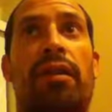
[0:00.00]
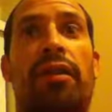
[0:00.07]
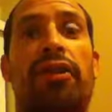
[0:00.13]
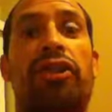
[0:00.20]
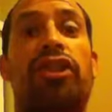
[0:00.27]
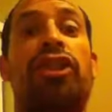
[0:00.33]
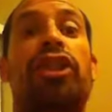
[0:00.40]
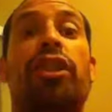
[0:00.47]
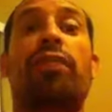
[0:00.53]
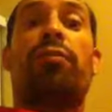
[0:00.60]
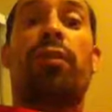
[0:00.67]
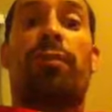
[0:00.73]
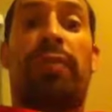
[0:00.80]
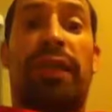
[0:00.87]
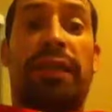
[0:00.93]
she
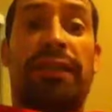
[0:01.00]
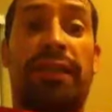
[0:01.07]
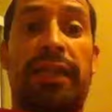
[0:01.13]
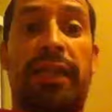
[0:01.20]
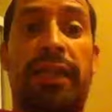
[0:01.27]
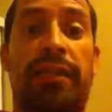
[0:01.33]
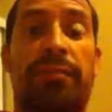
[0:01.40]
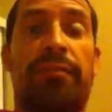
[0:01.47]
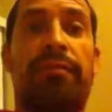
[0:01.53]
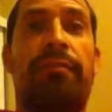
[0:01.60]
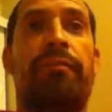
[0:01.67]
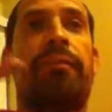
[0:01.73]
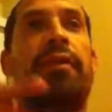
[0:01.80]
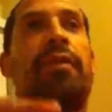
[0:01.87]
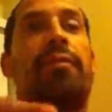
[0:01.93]
replaced him
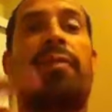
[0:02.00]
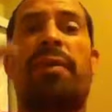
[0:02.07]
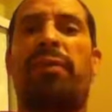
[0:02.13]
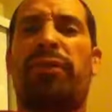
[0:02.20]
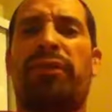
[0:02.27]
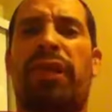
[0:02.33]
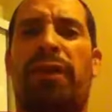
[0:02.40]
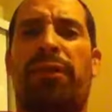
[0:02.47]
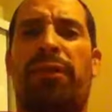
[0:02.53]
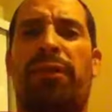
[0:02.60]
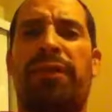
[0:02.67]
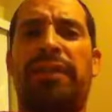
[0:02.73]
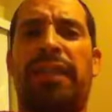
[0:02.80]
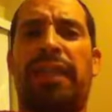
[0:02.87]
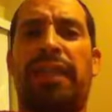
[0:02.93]
people thought for a
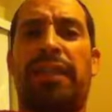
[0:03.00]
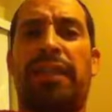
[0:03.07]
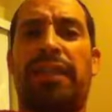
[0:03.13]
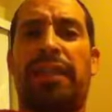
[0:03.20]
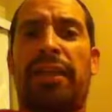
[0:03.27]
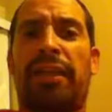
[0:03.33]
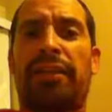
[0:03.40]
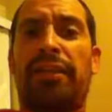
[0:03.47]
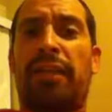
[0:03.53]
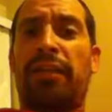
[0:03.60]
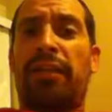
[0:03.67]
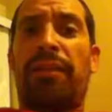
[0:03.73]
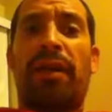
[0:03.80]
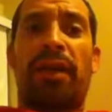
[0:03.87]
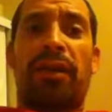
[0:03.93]
second that South
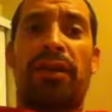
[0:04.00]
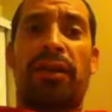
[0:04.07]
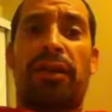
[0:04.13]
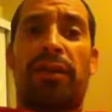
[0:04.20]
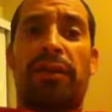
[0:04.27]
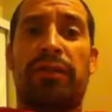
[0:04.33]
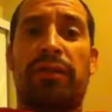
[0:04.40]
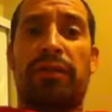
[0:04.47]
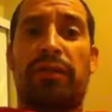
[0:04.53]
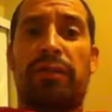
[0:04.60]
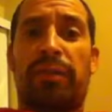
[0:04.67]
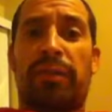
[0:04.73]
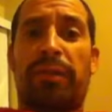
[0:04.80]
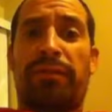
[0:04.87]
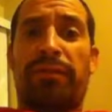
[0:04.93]
America,
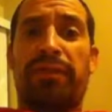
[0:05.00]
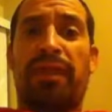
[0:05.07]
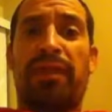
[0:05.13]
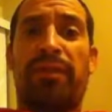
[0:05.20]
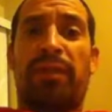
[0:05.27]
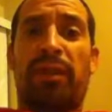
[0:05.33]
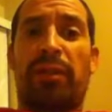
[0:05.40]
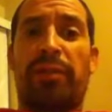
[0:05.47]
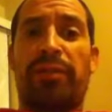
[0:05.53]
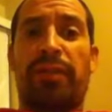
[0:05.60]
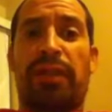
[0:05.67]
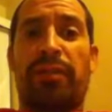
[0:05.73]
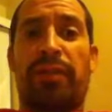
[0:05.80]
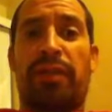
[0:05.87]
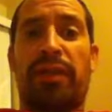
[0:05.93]
somebody from South America was going
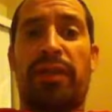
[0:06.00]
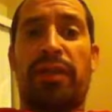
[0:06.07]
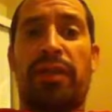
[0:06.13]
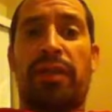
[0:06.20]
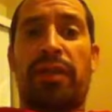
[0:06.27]
to be